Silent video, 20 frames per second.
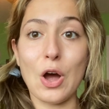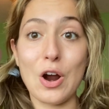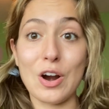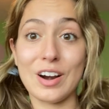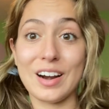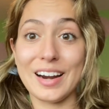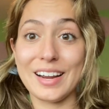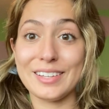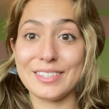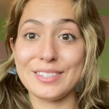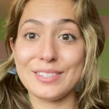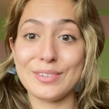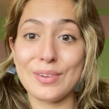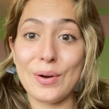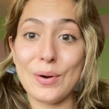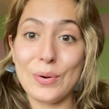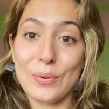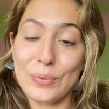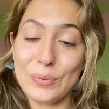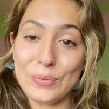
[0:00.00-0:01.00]
All right,
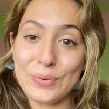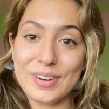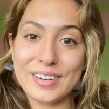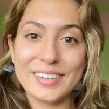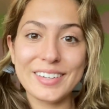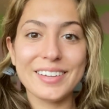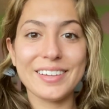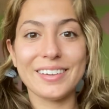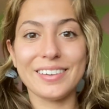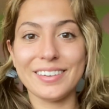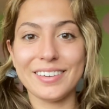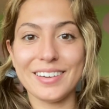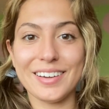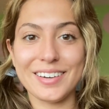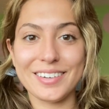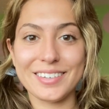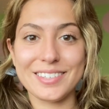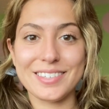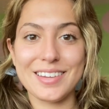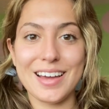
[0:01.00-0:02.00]
so
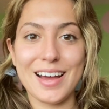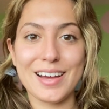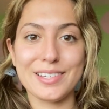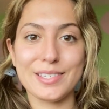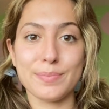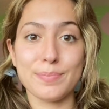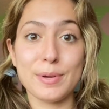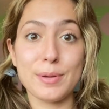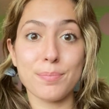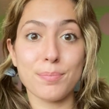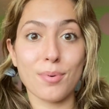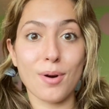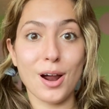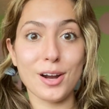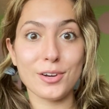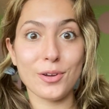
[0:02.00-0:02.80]
Lux has been brought